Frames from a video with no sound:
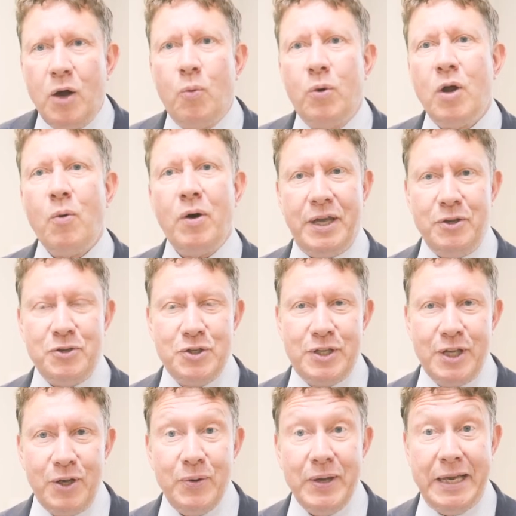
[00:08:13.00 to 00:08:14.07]
What I want you to
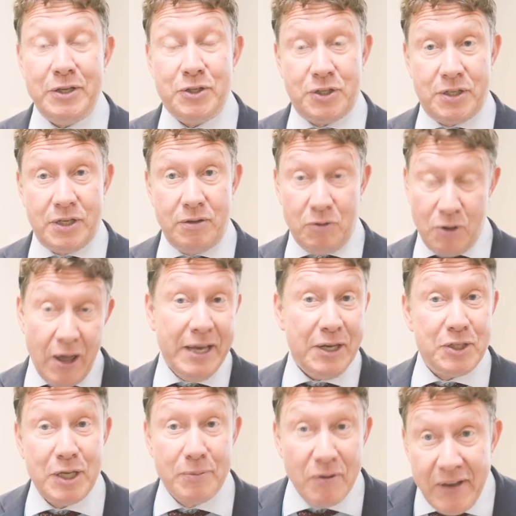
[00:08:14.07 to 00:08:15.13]
do is to like
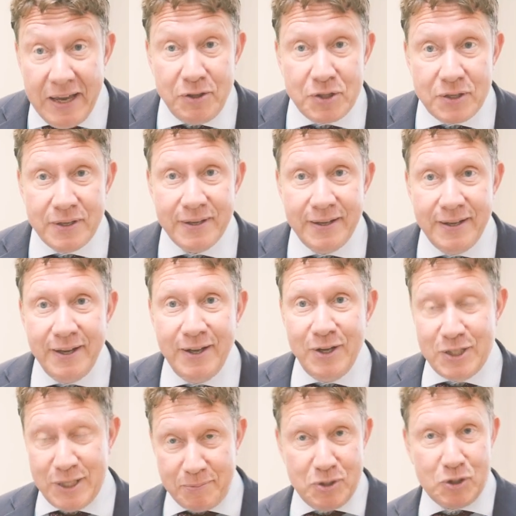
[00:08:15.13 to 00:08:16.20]
some of it,
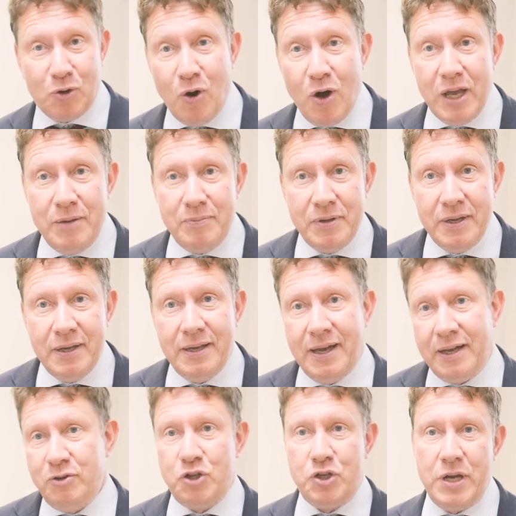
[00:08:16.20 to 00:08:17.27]
subscribe
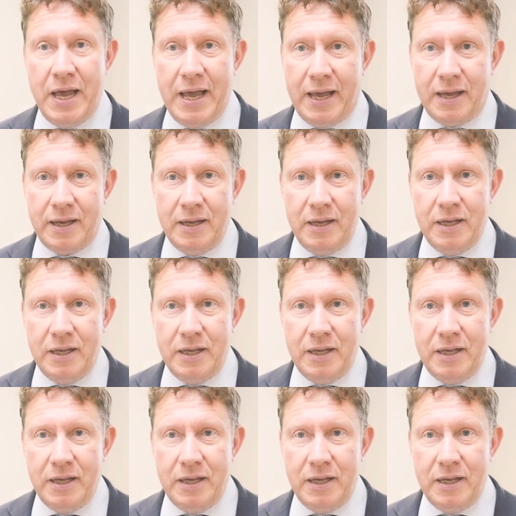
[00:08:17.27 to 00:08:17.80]
and share.